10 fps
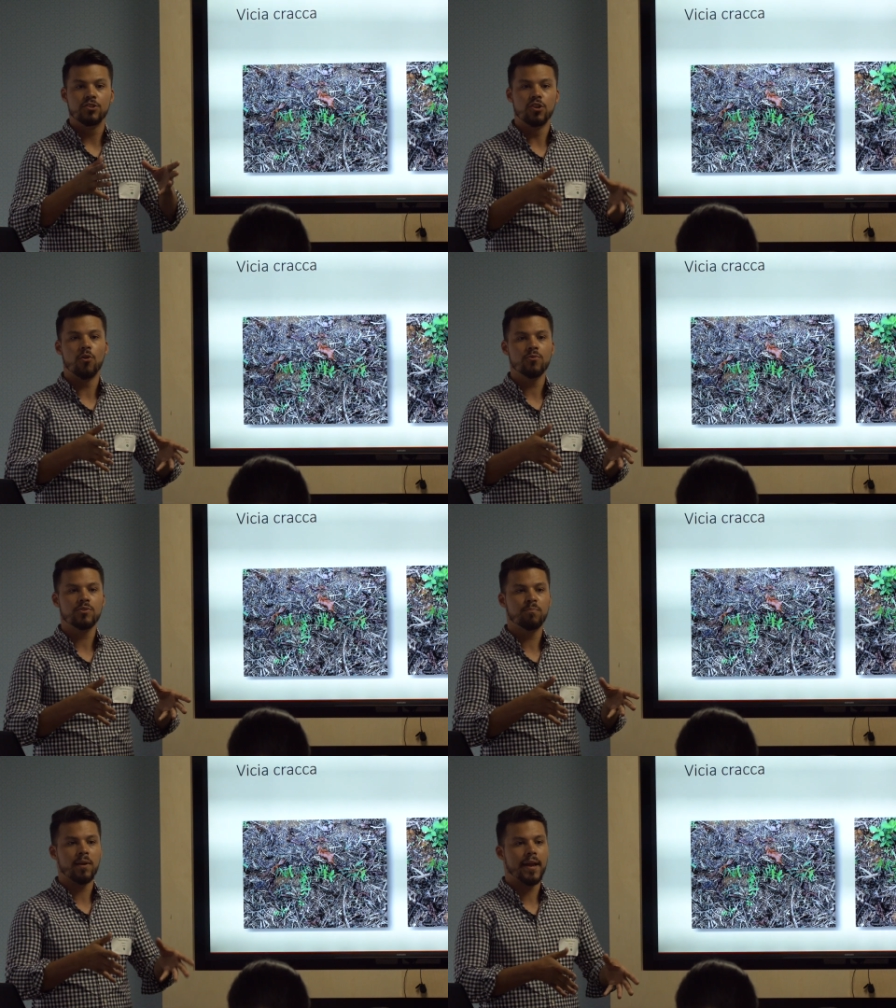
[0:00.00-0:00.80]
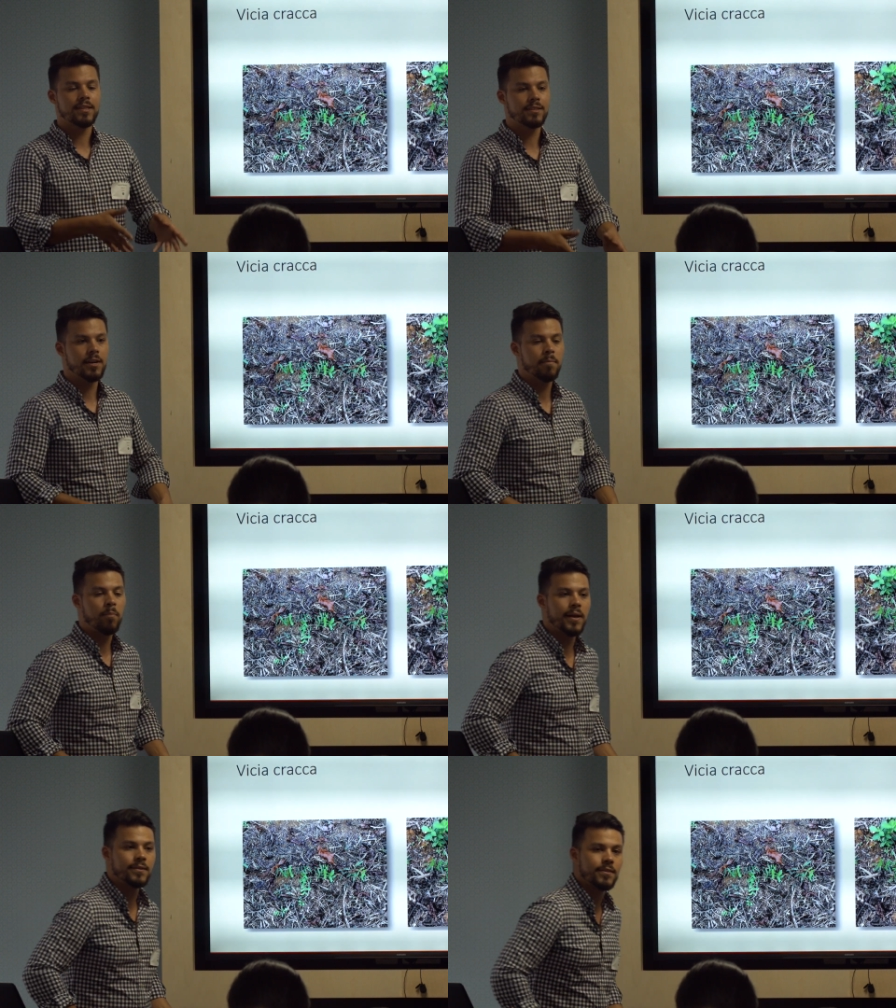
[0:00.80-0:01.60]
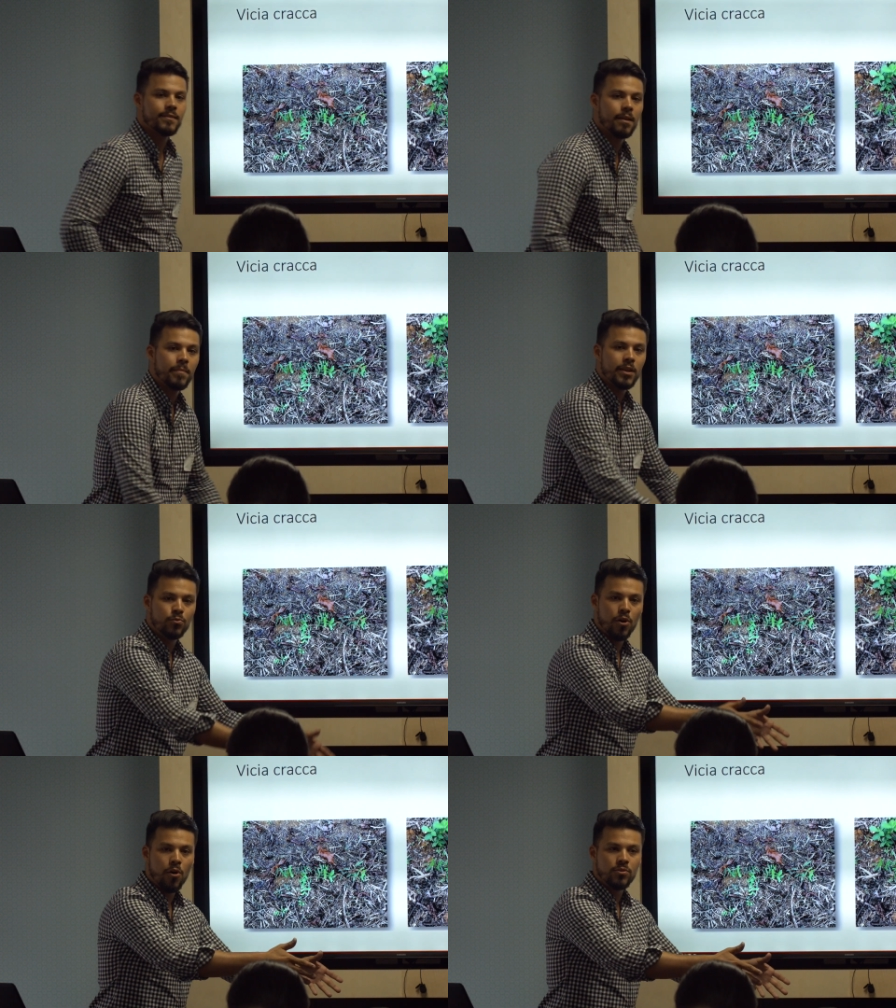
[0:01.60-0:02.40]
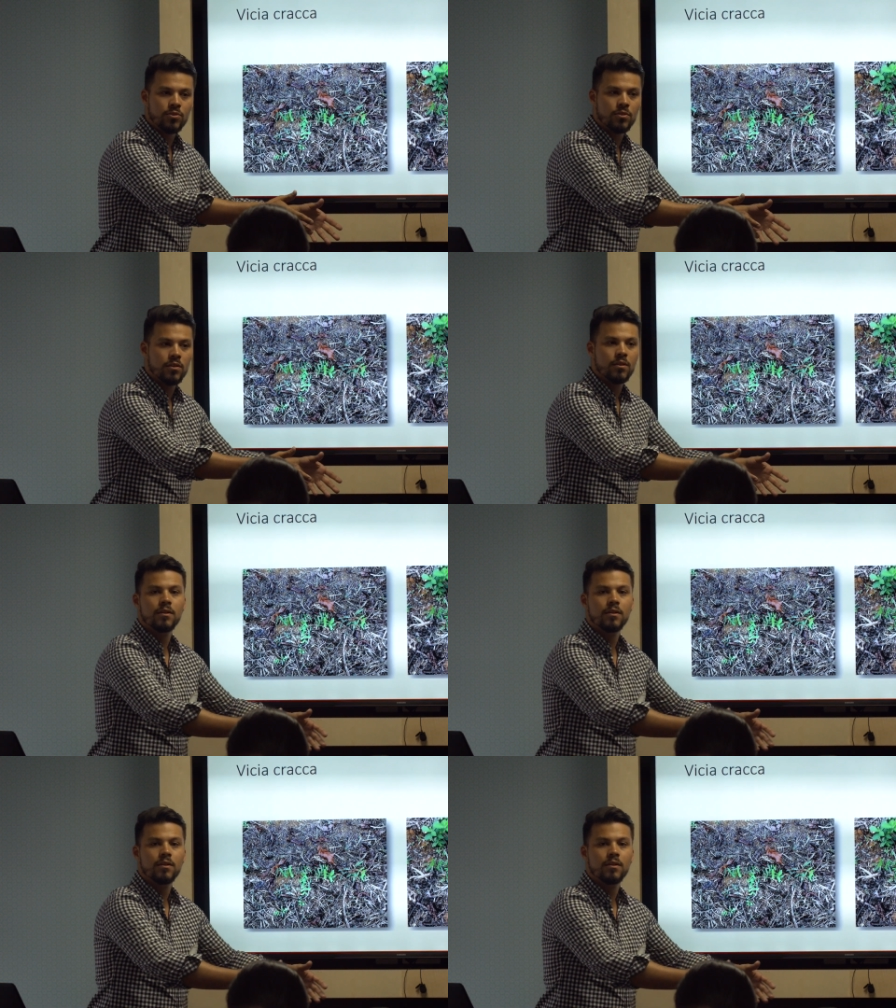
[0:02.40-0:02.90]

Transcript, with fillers: Those plants, they are planted in the mid-rows.